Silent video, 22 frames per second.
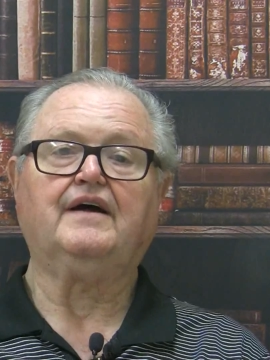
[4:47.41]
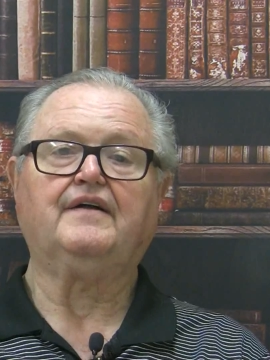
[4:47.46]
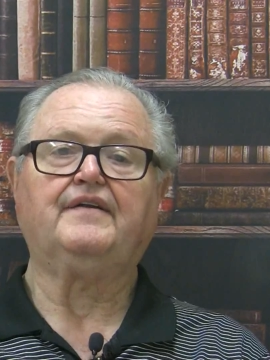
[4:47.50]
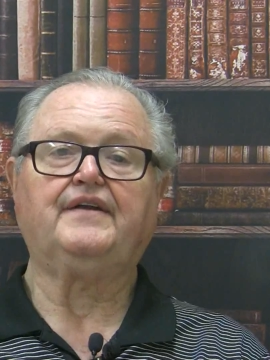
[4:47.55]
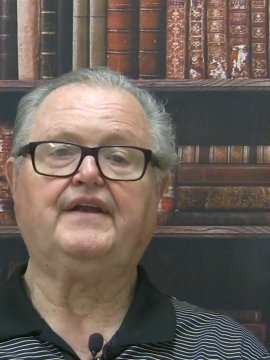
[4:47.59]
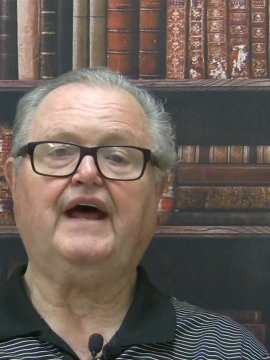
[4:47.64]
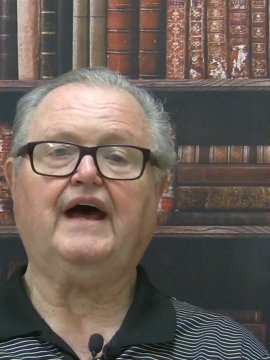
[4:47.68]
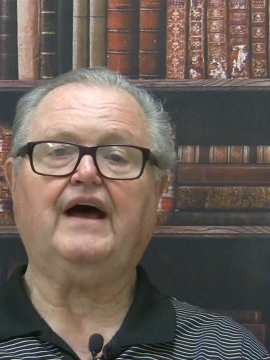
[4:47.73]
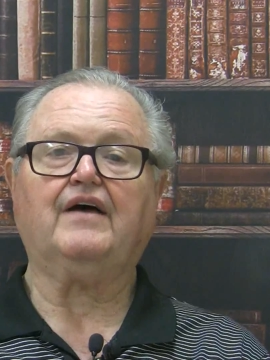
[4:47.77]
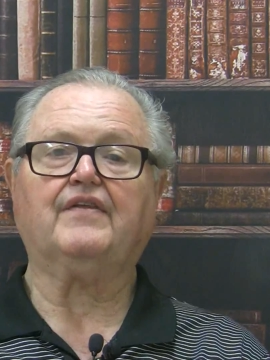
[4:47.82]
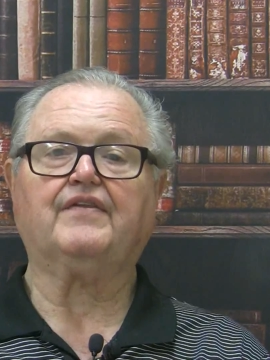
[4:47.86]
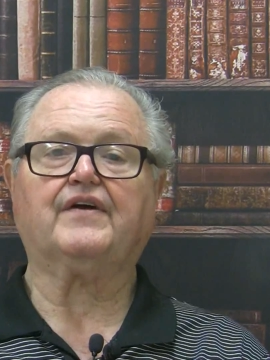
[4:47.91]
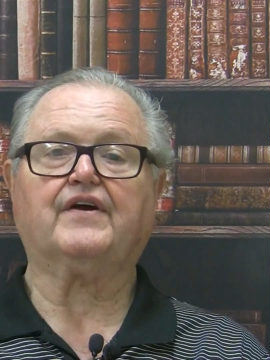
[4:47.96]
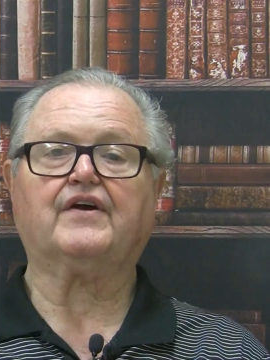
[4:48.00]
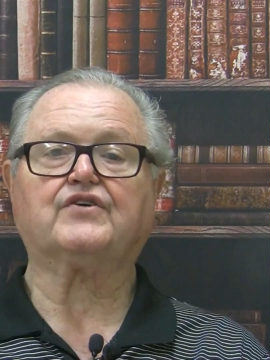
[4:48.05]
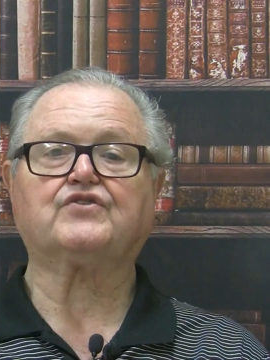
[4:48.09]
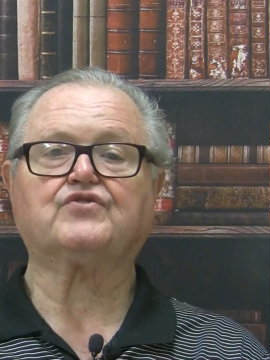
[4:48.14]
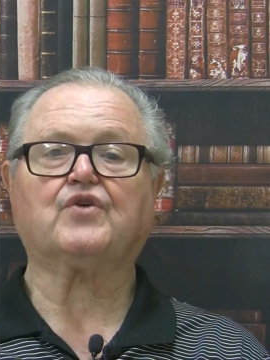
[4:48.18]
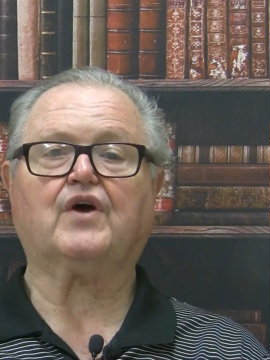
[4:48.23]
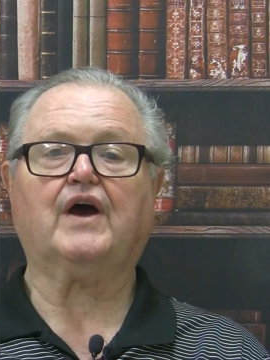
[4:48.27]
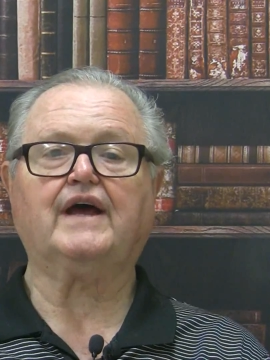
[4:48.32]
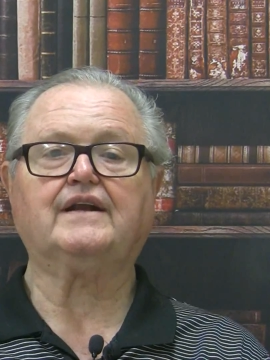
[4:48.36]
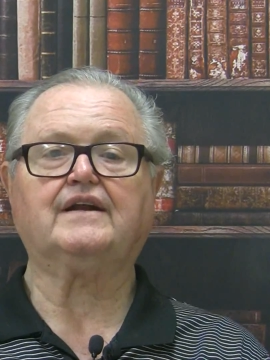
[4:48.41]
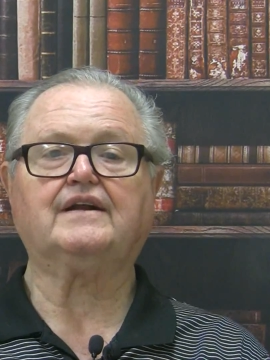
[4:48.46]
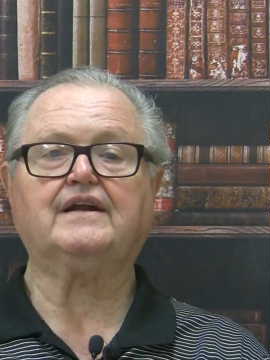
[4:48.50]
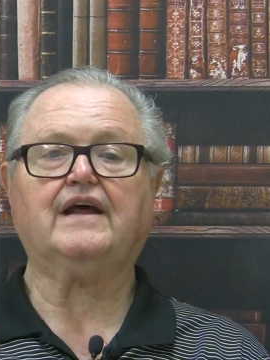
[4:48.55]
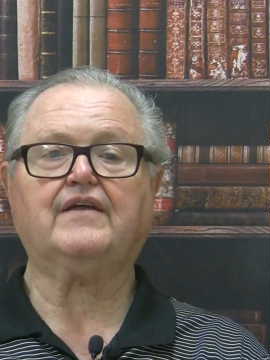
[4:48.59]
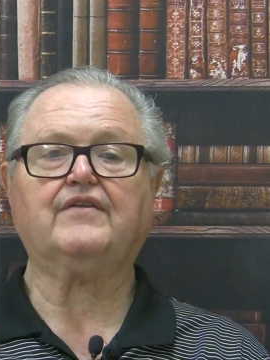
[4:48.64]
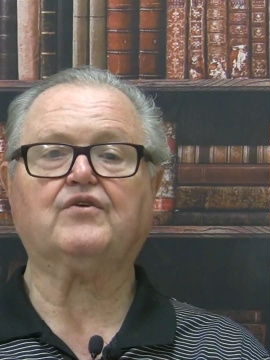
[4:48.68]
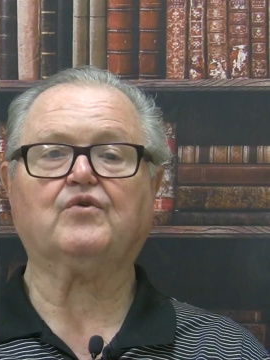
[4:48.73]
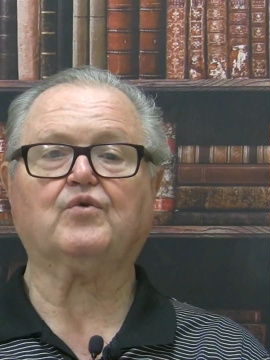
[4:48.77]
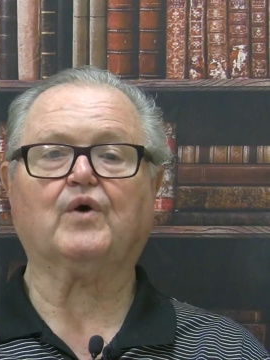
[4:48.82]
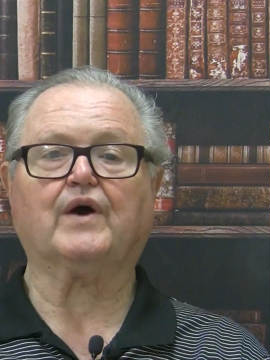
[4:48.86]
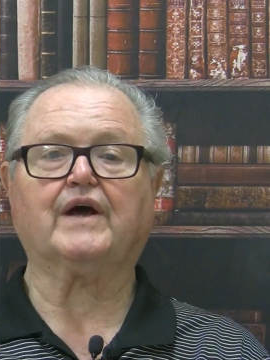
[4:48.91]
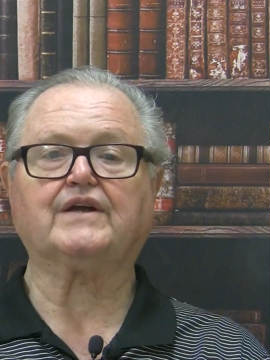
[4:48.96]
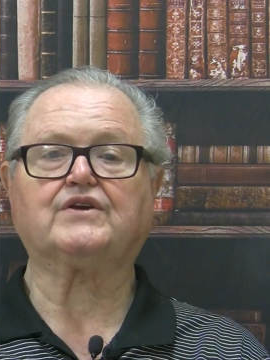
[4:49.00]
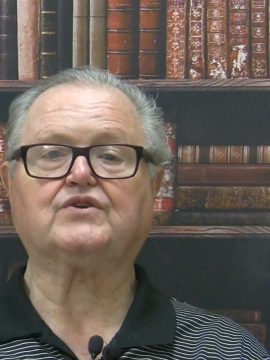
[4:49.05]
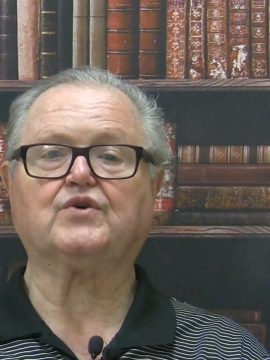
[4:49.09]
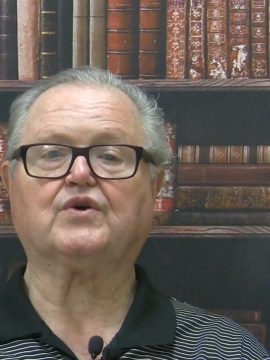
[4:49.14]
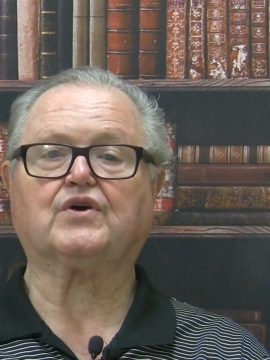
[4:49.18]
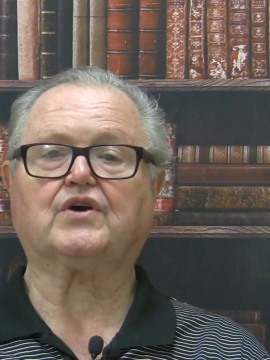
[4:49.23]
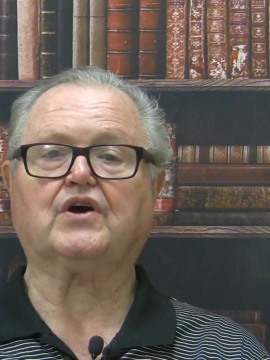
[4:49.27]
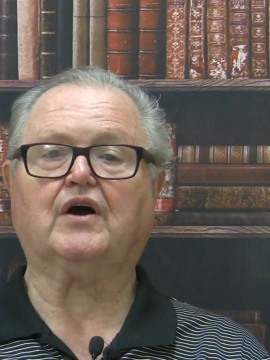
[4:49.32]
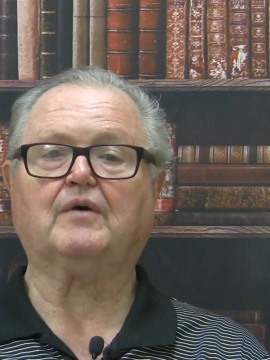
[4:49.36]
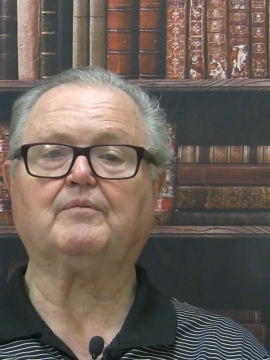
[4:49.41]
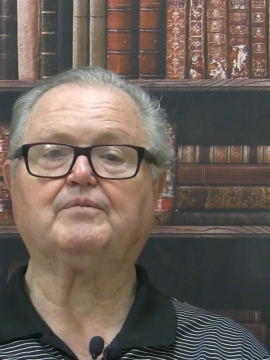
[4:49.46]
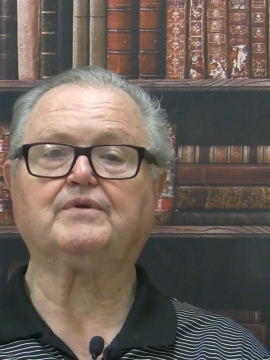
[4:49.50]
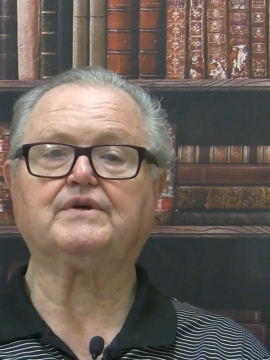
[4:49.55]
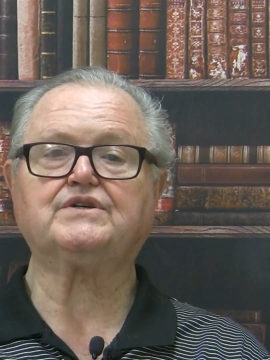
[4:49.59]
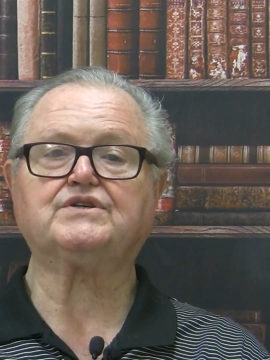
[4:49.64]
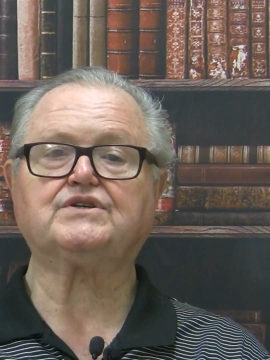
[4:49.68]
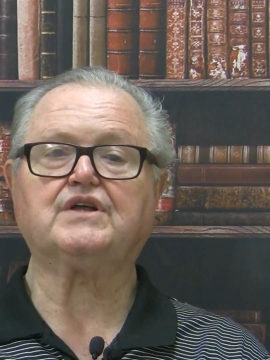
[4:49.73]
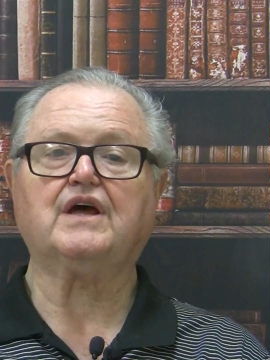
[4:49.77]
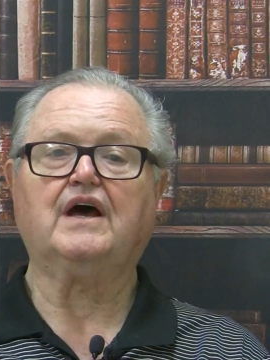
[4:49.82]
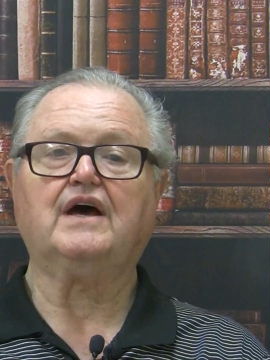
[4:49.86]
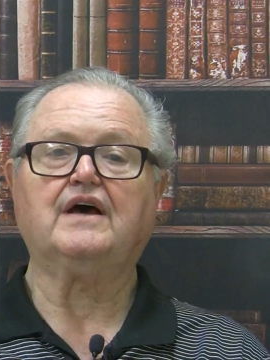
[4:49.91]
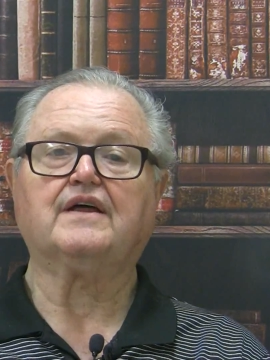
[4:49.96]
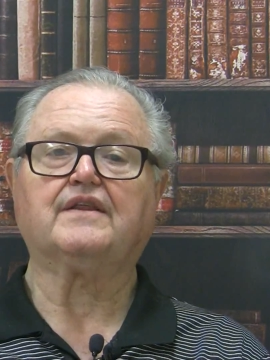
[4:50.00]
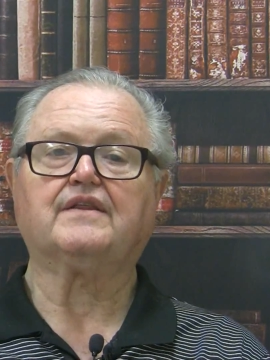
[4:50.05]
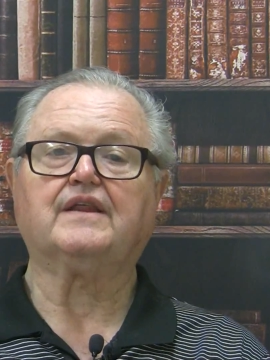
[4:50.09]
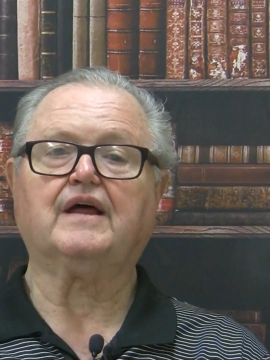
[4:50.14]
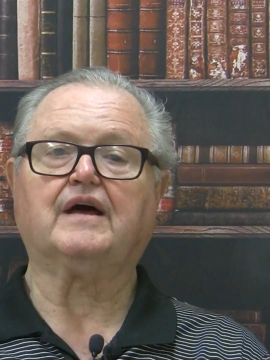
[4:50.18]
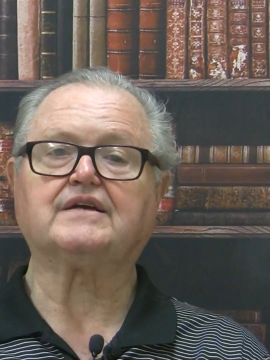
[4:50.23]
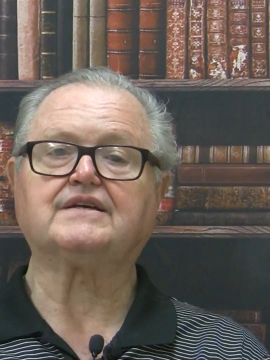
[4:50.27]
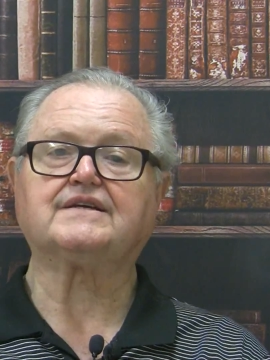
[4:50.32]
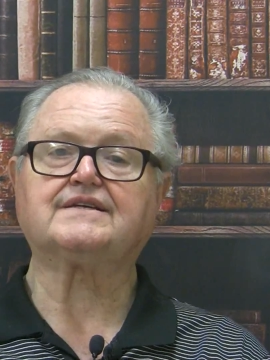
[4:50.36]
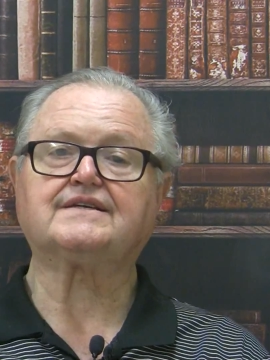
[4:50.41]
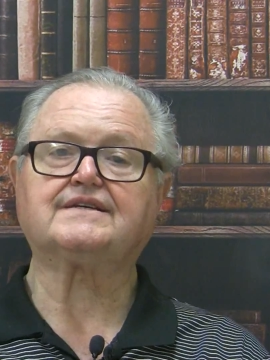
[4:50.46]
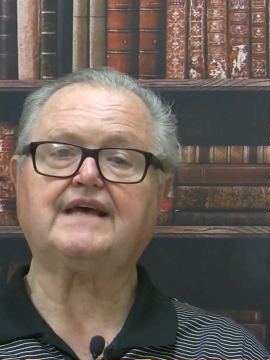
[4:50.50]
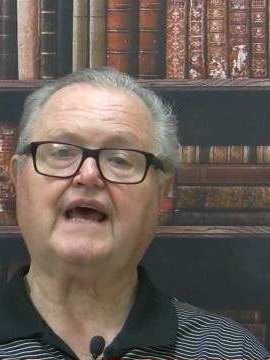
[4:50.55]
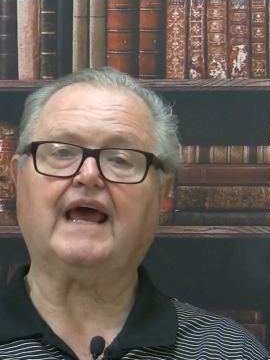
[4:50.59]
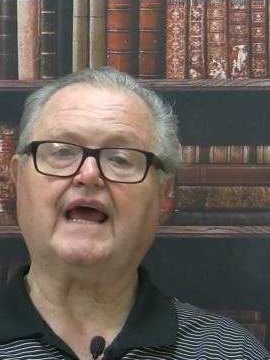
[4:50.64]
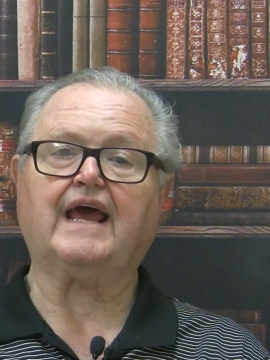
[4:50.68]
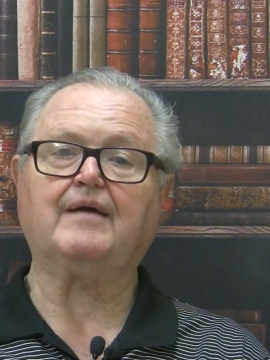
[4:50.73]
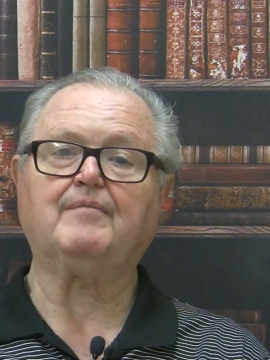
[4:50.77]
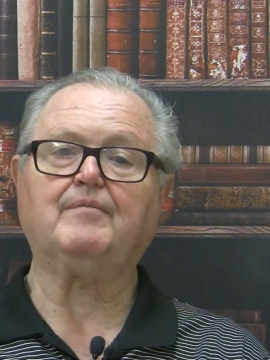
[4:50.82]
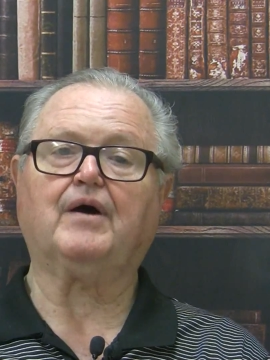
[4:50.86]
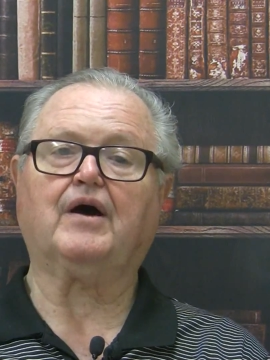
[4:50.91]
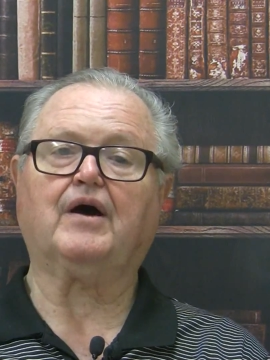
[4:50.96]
Now they are trying another way to accomplish the same